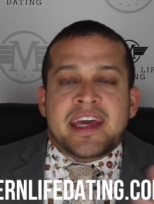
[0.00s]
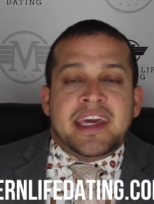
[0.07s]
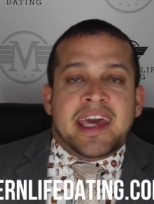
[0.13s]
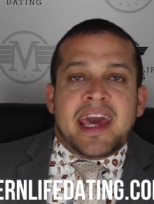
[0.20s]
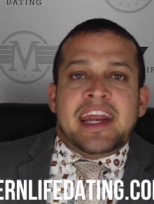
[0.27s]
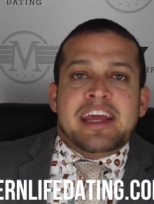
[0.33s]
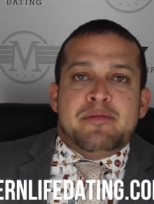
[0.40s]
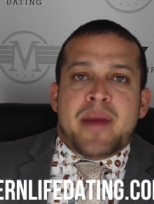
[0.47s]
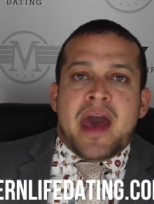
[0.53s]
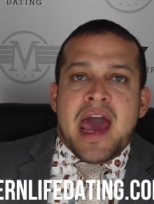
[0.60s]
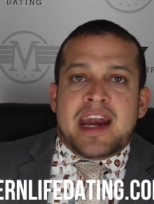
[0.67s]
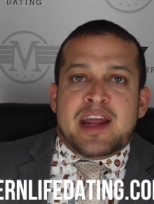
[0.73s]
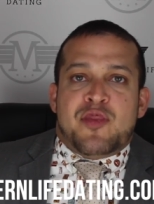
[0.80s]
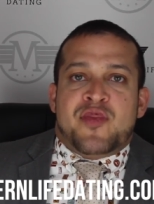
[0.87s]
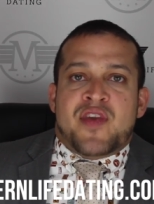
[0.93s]
Getting
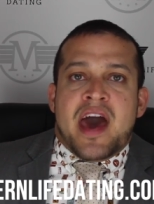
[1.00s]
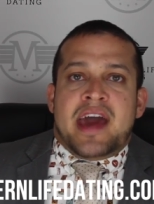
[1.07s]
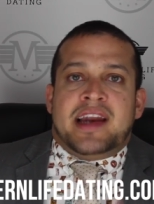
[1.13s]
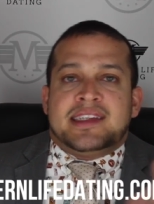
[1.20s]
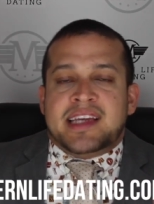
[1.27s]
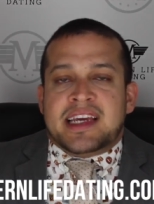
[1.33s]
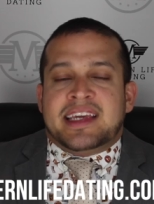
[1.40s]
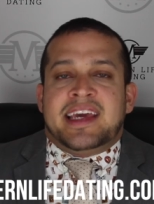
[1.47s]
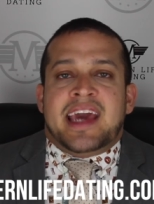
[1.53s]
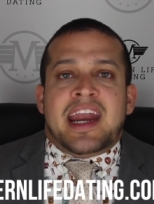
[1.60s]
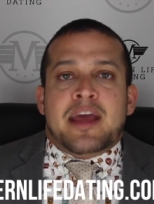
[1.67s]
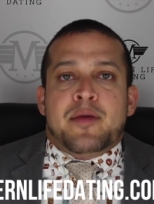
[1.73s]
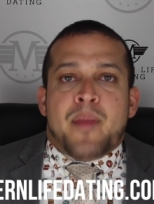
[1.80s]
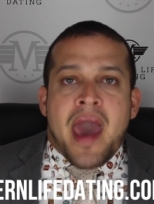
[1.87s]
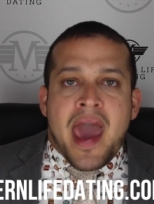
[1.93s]
mad at that is like
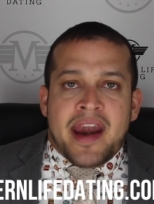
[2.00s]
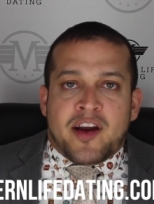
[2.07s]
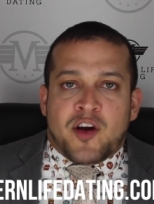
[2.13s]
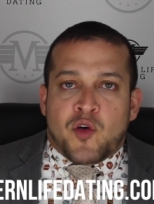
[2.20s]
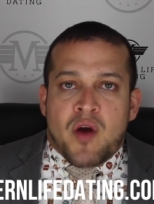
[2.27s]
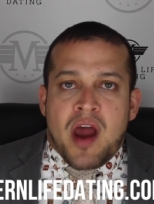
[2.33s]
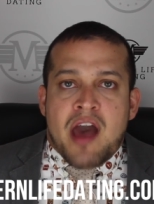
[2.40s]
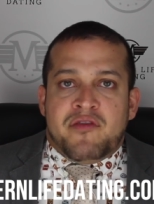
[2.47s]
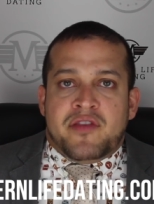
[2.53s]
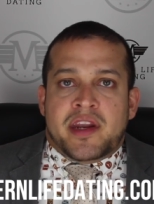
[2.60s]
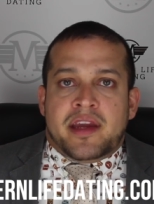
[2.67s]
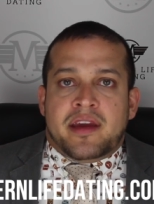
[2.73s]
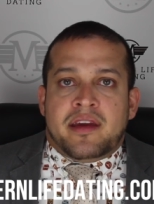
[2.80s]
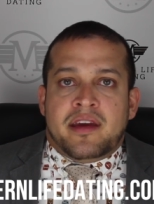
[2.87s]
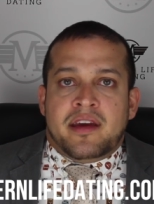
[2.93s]
getting mad at
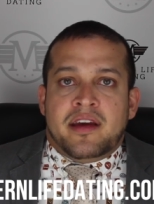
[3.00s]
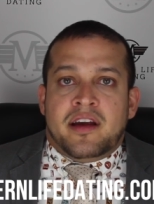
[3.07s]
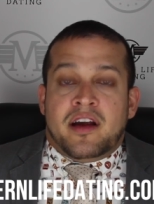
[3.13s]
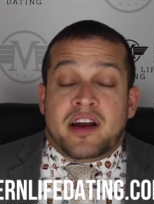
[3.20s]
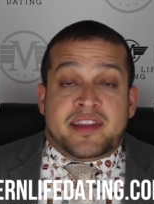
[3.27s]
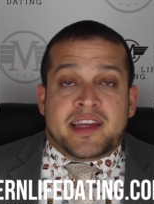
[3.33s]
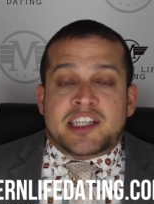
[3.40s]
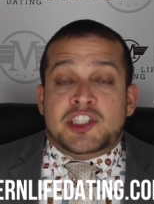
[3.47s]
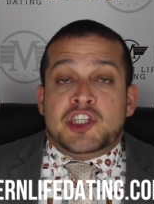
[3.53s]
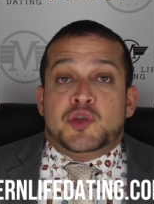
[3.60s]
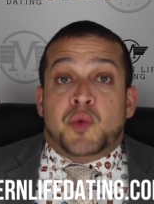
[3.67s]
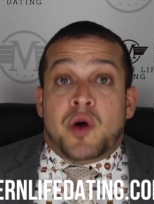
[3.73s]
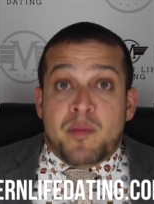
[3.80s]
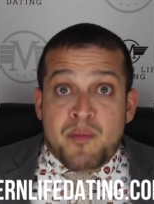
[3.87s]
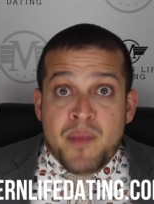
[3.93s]
gravity, all right? That's just
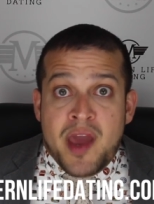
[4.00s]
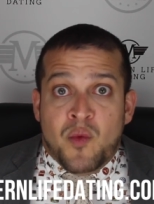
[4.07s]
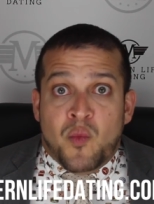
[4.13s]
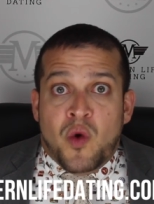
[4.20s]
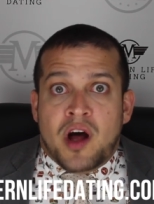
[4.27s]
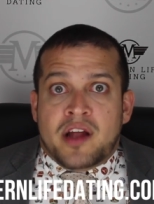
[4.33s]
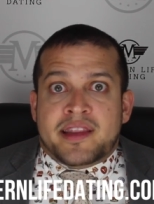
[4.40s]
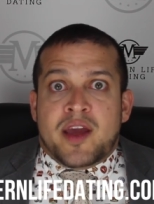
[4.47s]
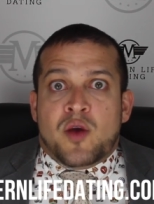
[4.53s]
what men want.